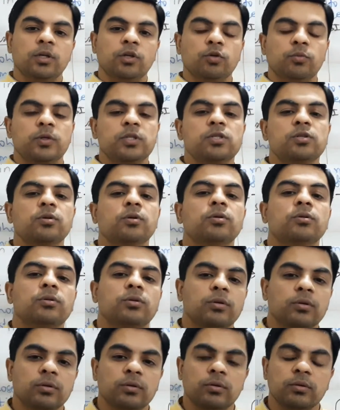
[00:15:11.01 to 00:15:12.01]
you must go
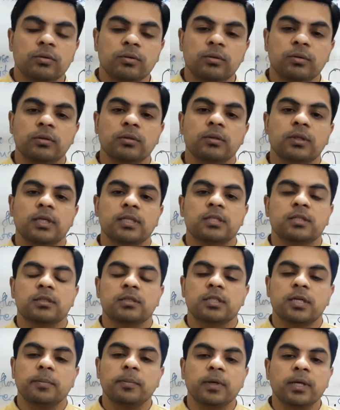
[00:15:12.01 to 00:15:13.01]
through
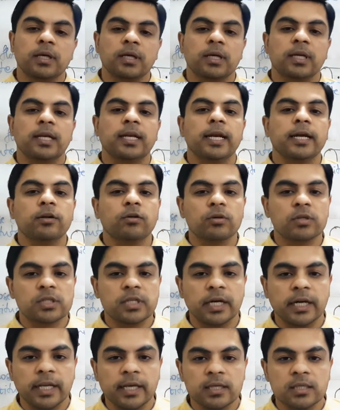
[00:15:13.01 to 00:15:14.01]
the chapter
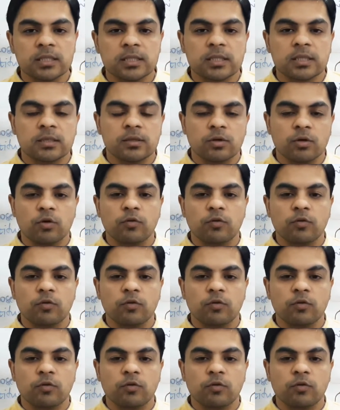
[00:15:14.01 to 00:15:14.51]
electrostatics.